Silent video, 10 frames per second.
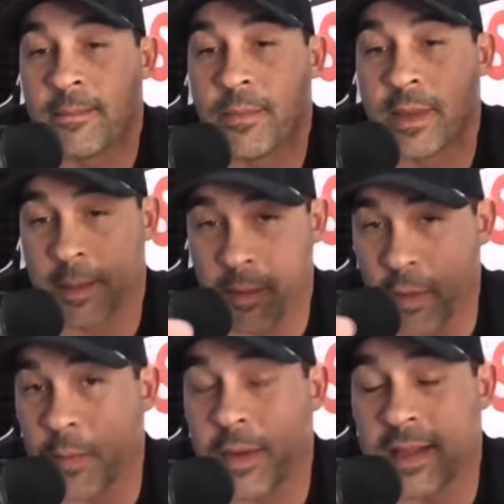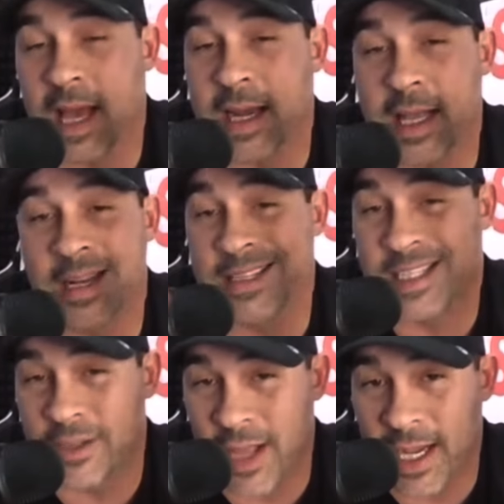Let me repeat that again. It's
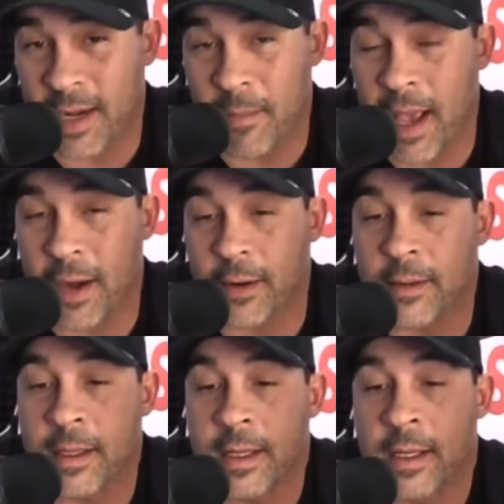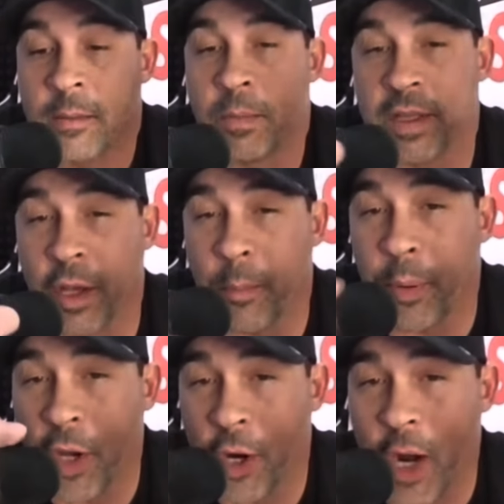still not going to matter. But they'll
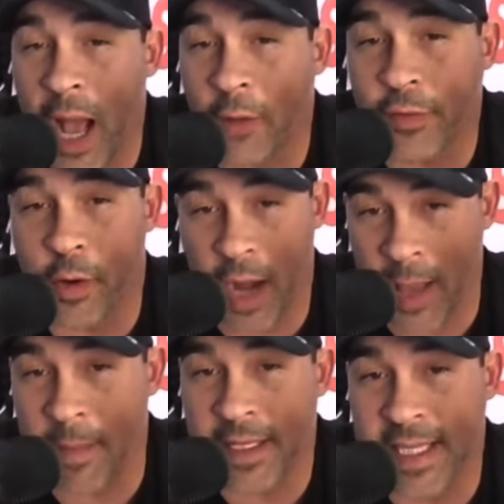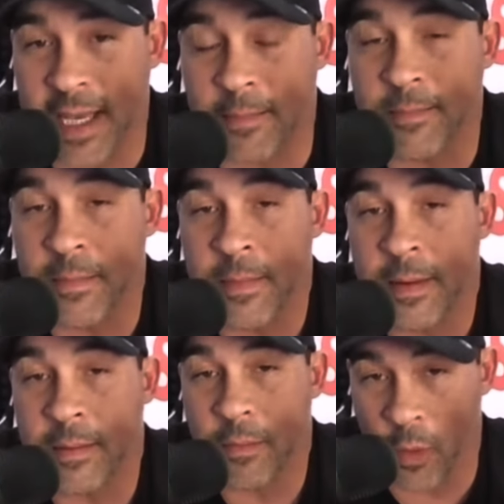put her out there. MSM
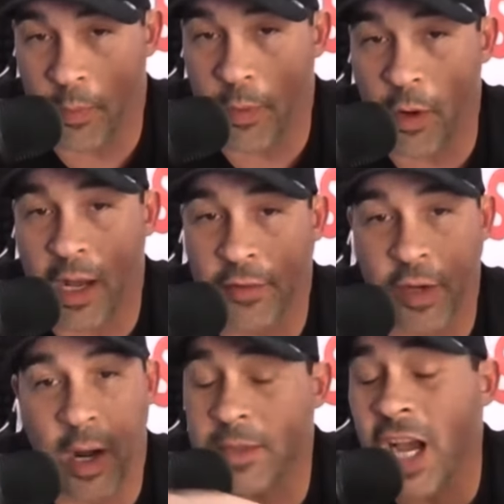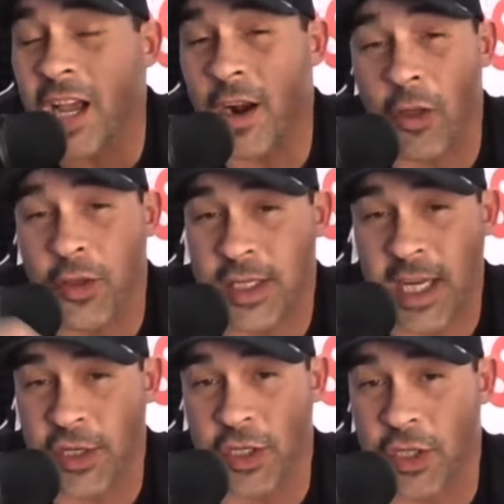will put her out there. I'm talking all the
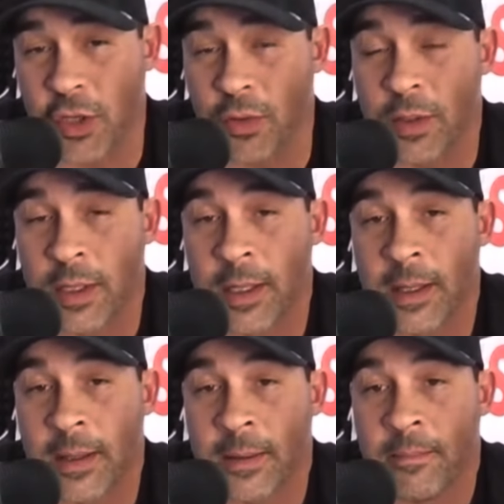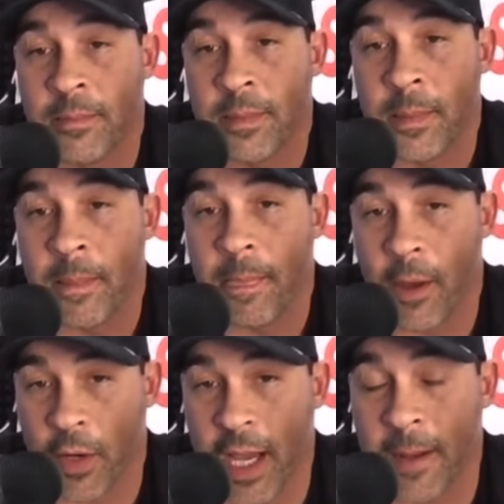stations too.
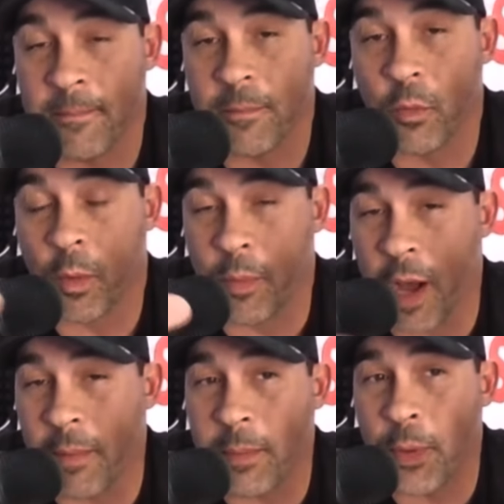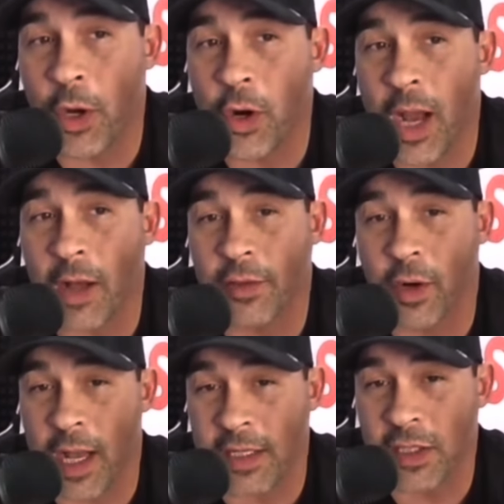Okay. We'll probably put her out there
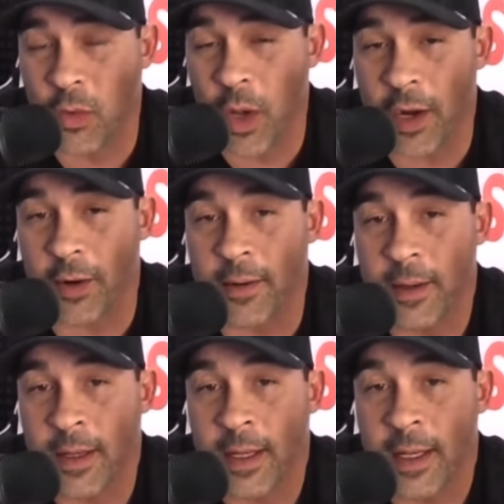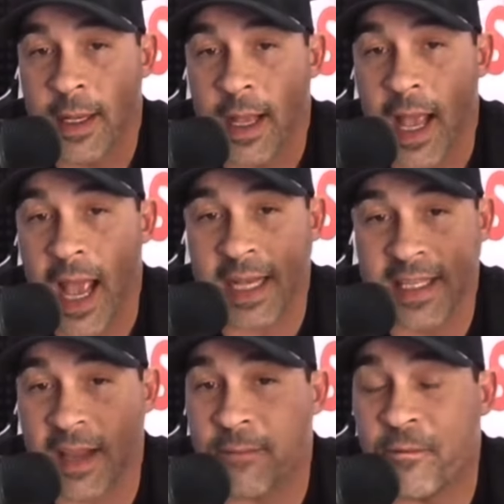as the winner as
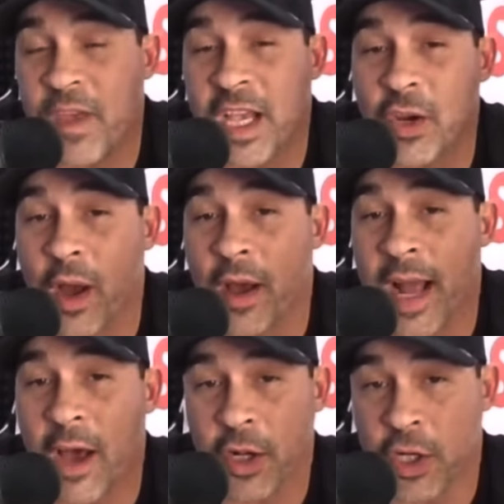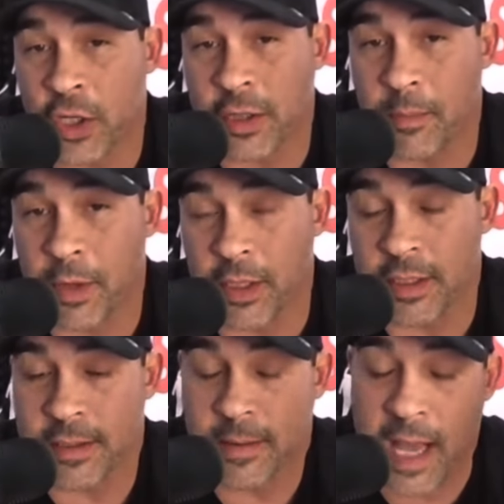they figure out how to cook the
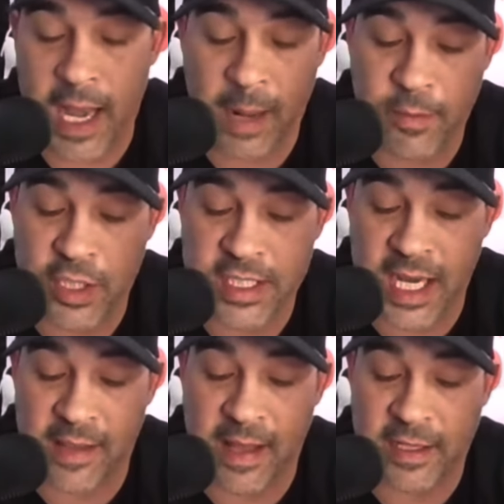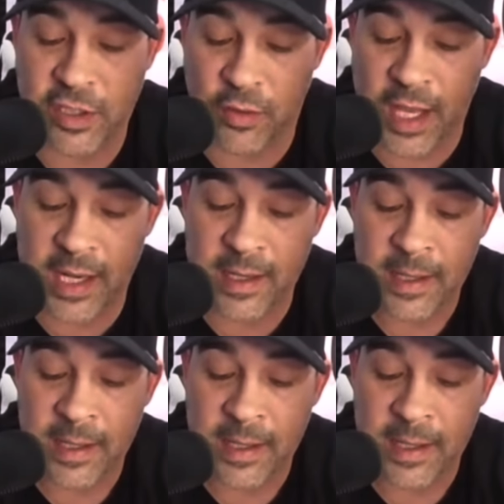books. And I'm just saying that. So then,